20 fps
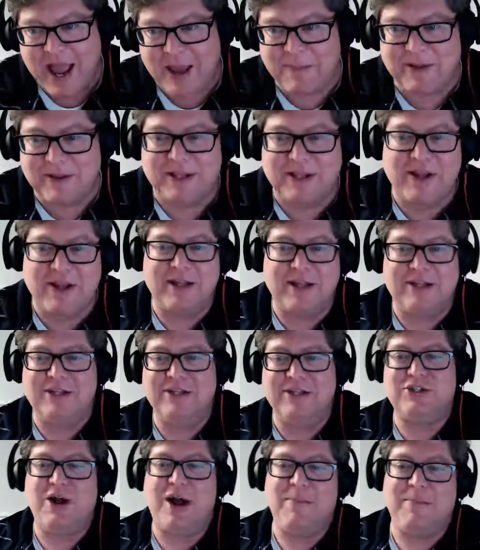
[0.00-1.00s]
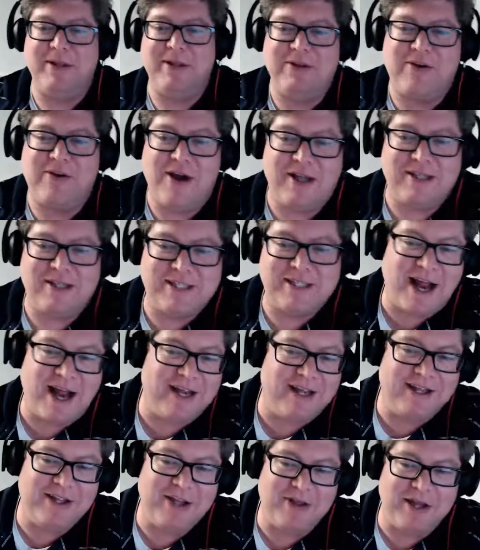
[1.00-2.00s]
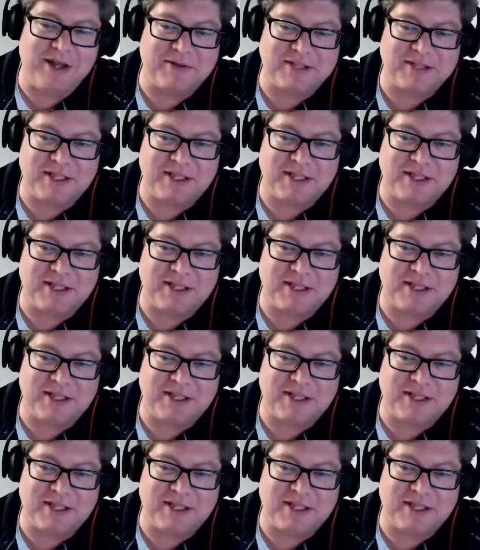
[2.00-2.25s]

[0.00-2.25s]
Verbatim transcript: but to, not to drop it and cross it. I didn't oh, know that was a